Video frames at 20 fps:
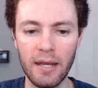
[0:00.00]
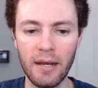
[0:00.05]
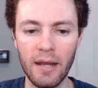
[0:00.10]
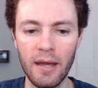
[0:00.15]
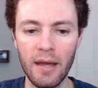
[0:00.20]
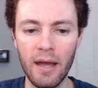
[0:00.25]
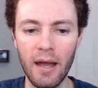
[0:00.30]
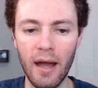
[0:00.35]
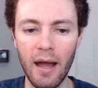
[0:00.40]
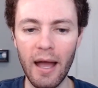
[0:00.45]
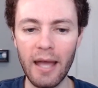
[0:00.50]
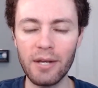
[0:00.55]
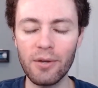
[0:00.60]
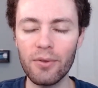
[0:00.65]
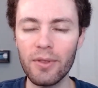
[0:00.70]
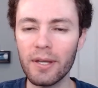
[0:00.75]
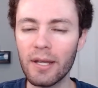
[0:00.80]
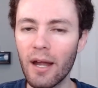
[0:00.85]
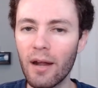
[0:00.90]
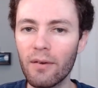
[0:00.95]
And I know
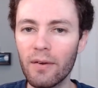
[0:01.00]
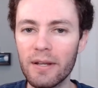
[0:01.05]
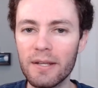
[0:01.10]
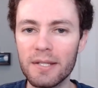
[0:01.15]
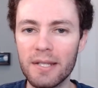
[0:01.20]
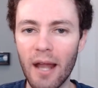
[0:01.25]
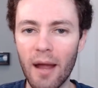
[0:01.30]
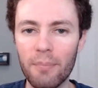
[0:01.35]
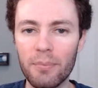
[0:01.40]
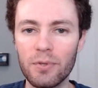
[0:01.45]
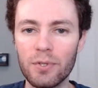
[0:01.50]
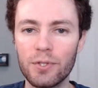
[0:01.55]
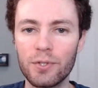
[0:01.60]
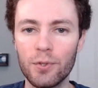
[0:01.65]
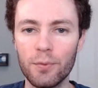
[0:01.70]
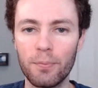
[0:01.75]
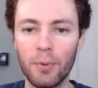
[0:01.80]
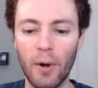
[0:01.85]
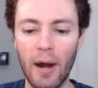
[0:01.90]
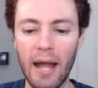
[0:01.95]
that Kyrie has not been
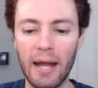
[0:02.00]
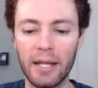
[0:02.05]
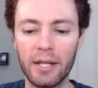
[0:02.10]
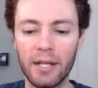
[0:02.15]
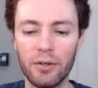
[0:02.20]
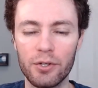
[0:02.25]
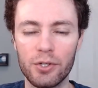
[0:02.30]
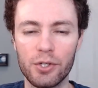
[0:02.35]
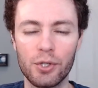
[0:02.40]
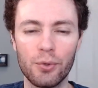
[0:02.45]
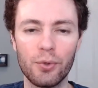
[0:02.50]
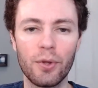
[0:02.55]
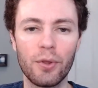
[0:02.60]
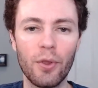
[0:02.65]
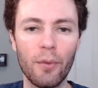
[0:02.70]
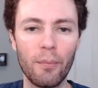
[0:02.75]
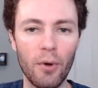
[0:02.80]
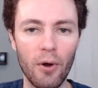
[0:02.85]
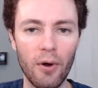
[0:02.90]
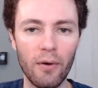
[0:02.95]
super accurate shooting
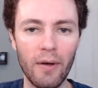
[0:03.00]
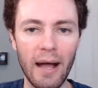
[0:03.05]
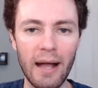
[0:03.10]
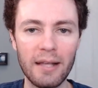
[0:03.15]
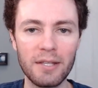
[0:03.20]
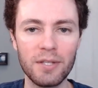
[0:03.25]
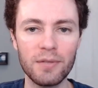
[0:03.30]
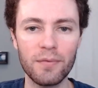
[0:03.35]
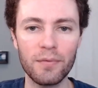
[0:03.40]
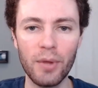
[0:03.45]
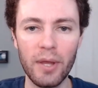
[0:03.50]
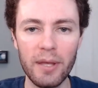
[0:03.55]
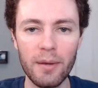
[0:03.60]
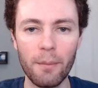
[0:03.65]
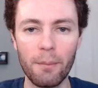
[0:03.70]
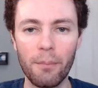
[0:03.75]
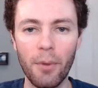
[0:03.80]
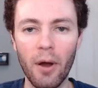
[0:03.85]
the ball as of late,